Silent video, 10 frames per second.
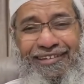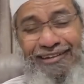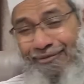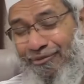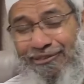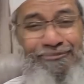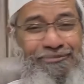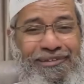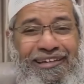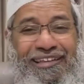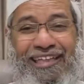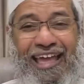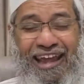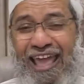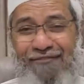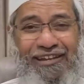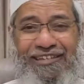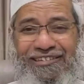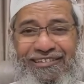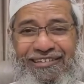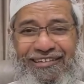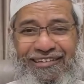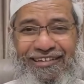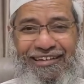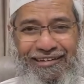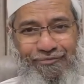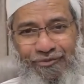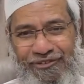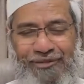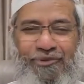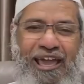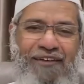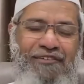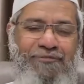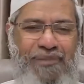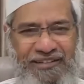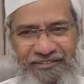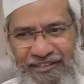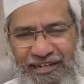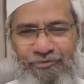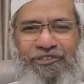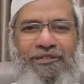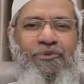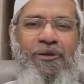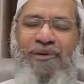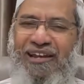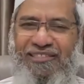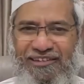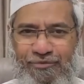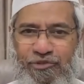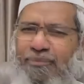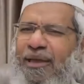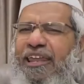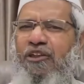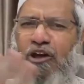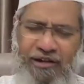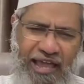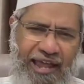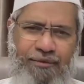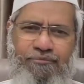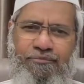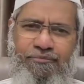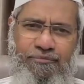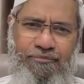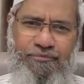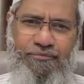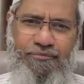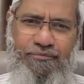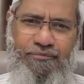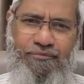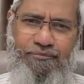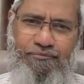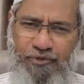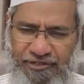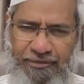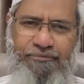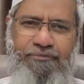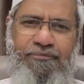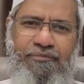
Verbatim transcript: Indian Muslim. An average Indian Muslim or average Pakistani Muslim or a Bangladeshi Muslim, any non-Arab Muslim.